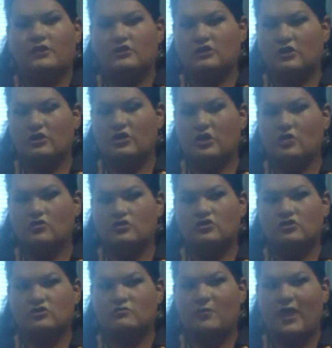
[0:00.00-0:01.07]
in certain
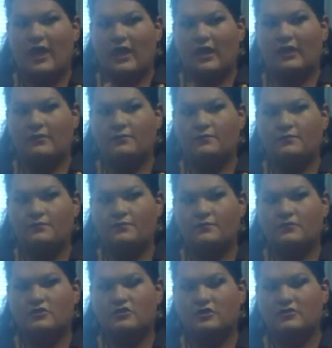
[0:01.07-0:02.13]
cultures,
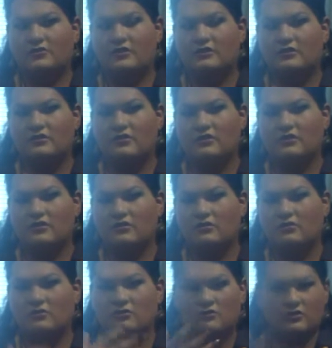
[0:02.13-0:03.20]
pain, showing that
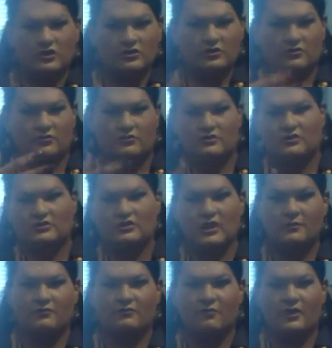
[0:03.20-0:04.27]
you're undergoing a certain
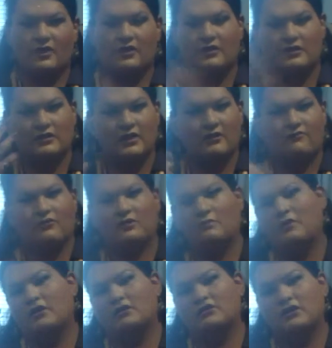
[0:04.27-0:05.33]
type of pain and not really
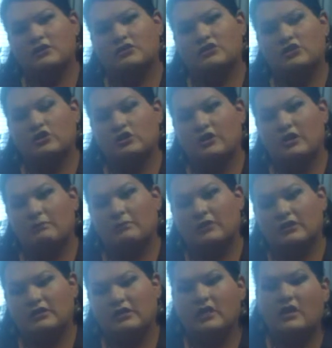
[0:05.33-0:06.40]
paying attention, you're
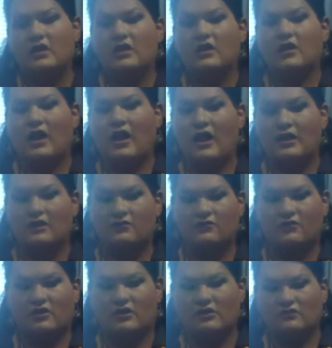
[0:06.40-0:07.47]
numbing it, kind
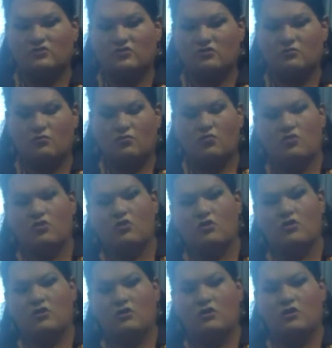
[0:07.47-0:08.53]
of gives you
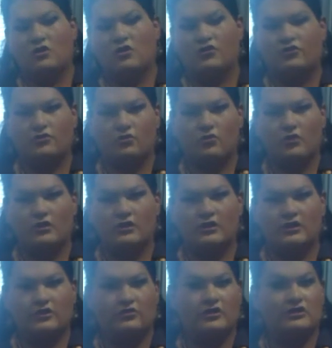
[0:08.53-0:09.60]
more
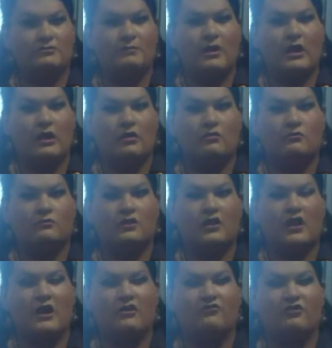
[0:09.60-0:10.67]
authority in the spell.
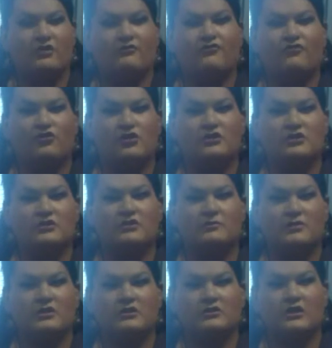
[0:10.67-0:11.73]
kind of reinforces
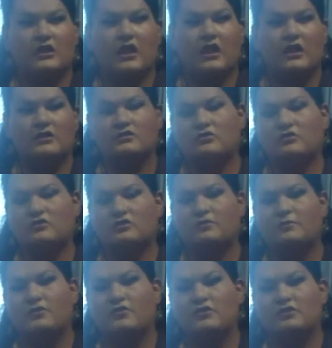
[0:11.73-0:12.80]
it because the gods or the
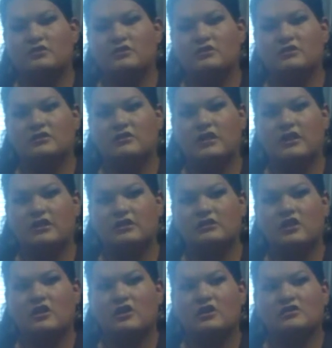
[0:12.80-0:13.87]
spirits see it as
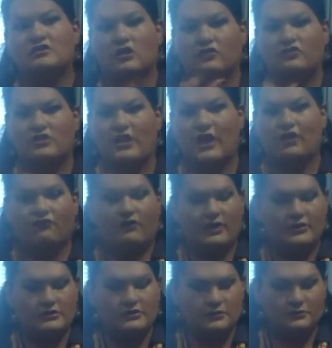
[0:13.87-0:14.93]

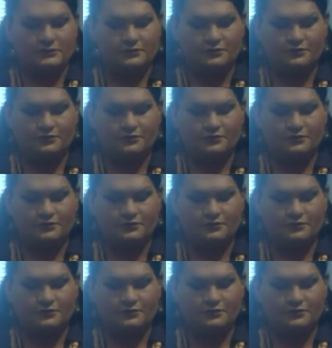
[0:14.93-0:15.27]
self-sacrifice.